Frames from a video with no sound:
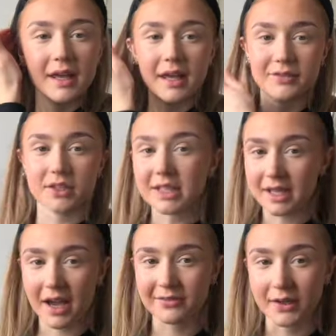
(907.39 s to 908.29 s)
if you didn't
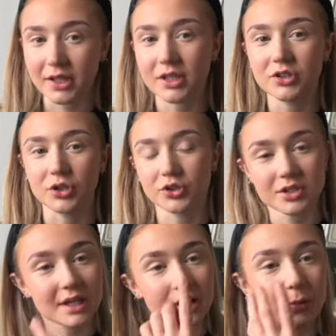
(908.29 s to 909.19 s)
have foundation on,
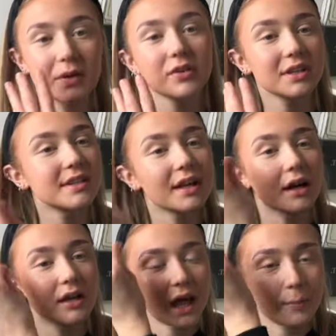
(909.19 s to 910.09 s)
just a little bit of concealer
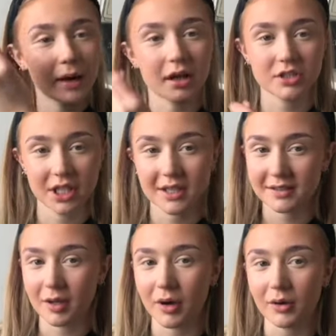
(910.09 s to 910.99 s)
and that blush in the
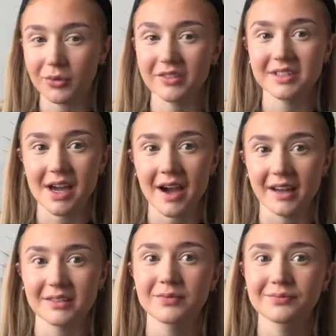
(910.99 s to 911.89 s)
summer with a
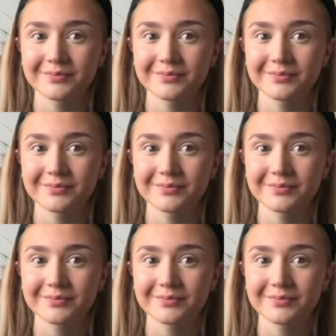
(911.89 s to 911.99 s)
tan.